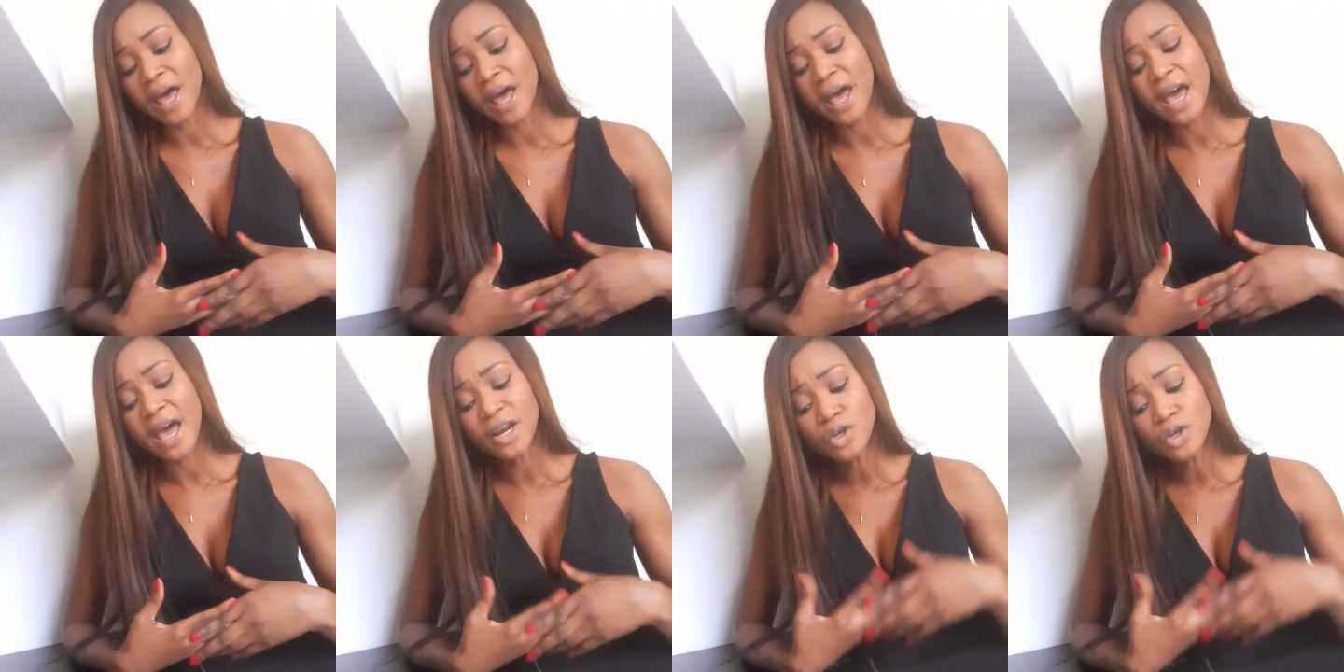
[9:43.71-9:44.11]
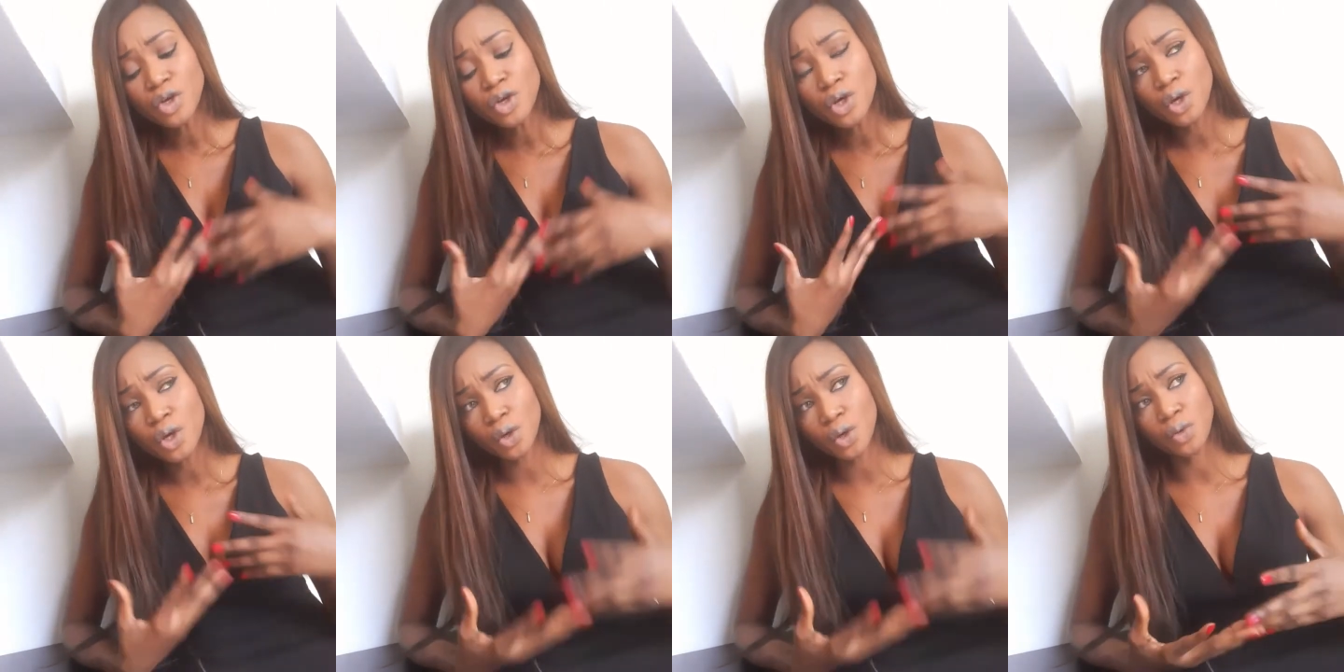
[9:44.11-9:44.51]
and
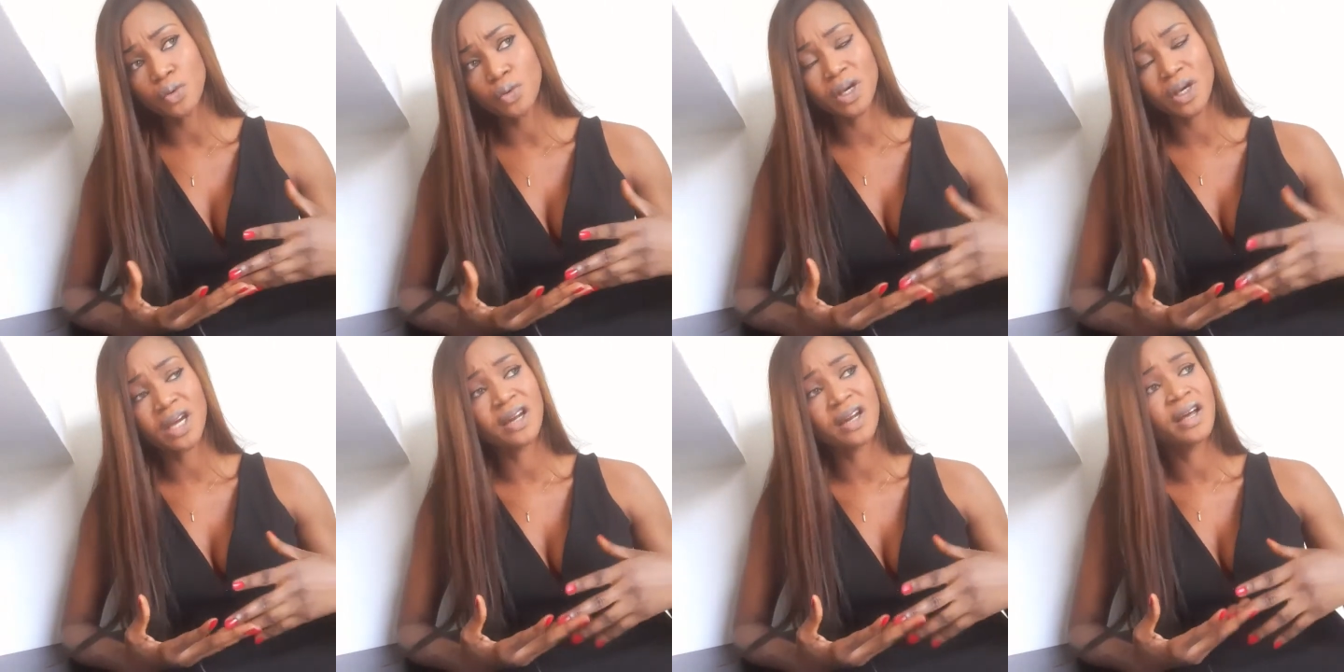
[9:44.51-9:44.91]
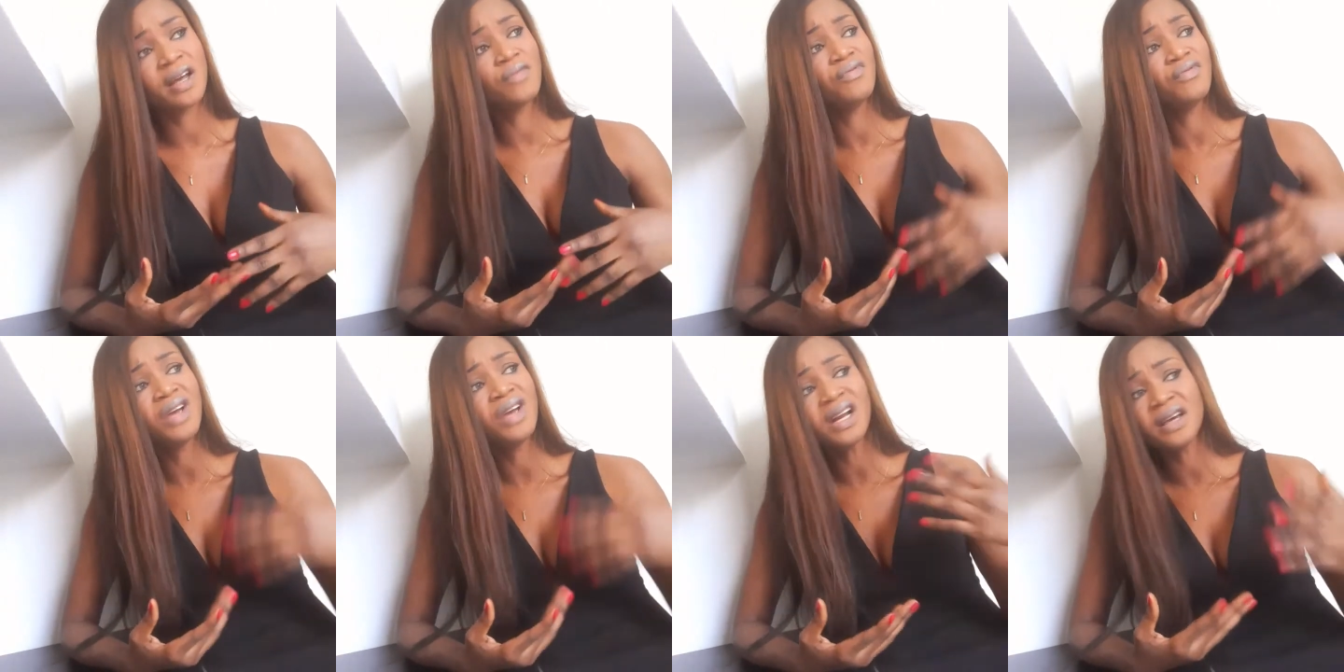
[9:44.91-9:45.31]
you can
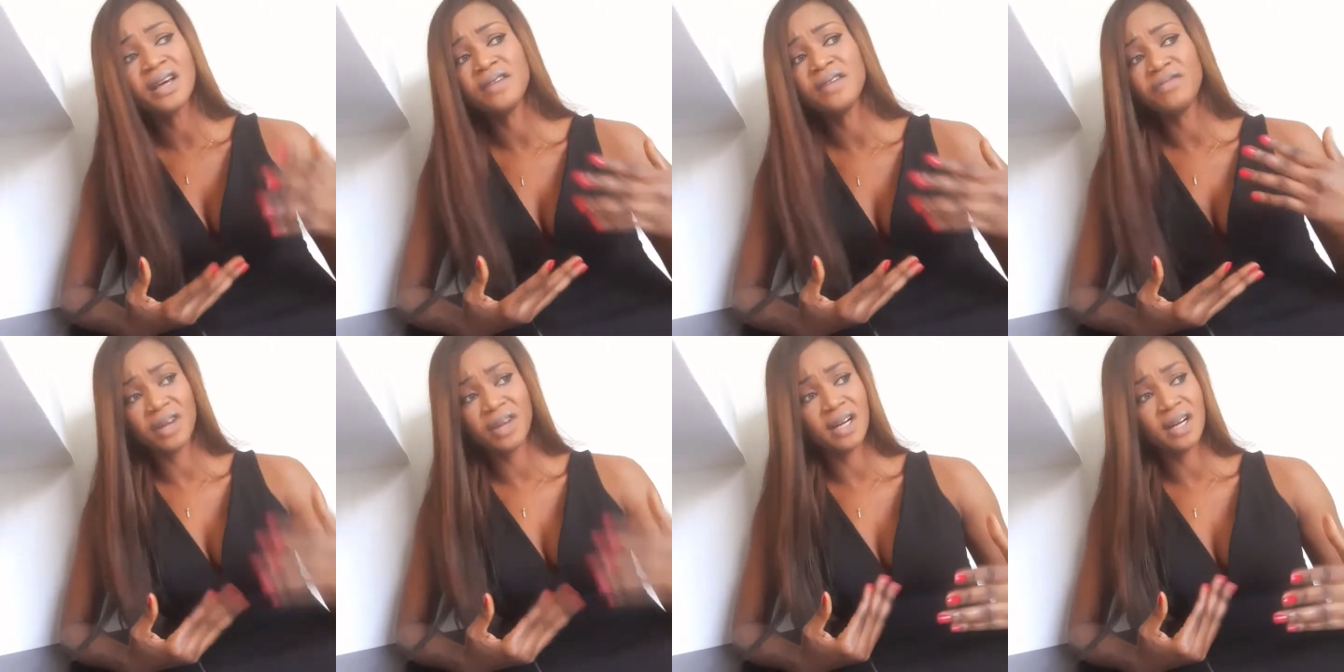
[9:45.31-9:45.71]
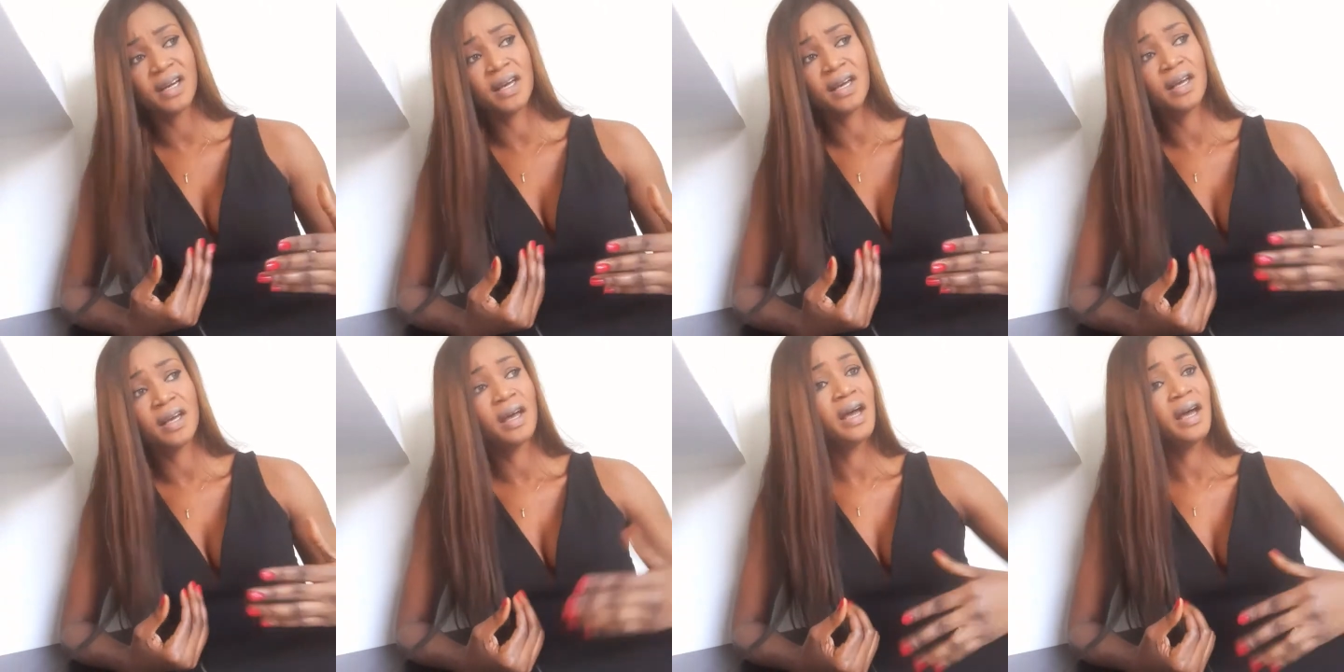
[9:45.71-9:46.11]
really,
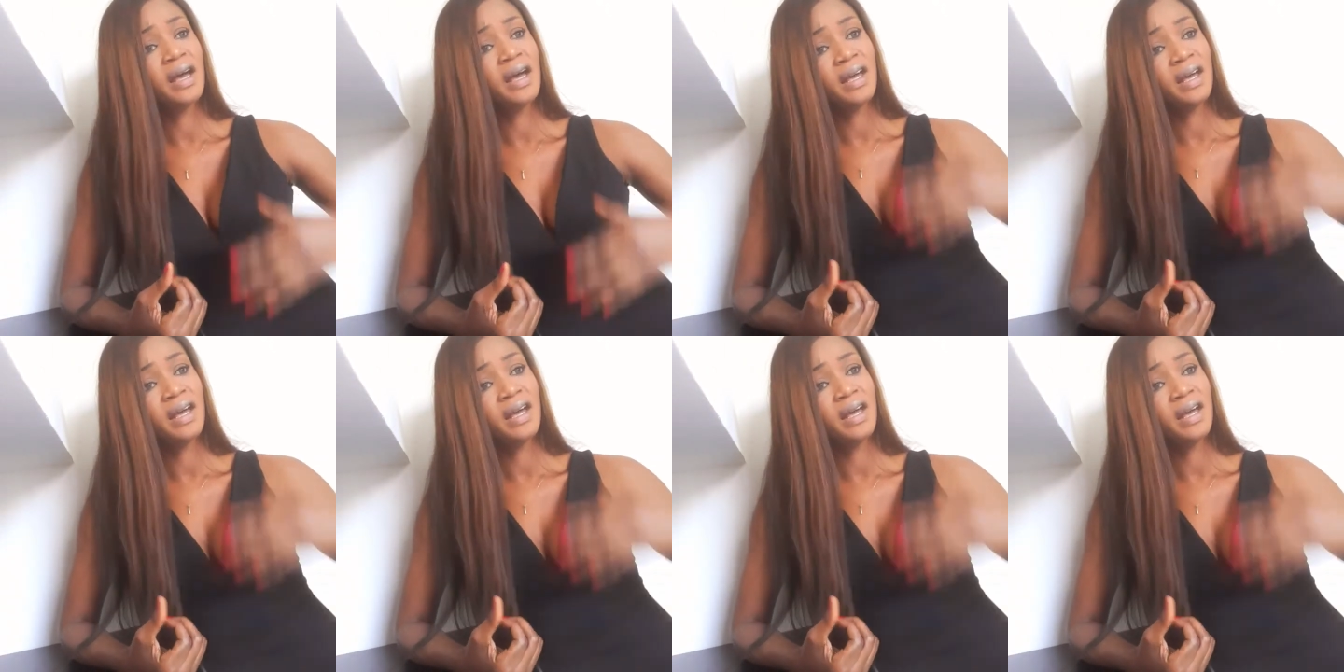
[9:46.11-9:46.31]
really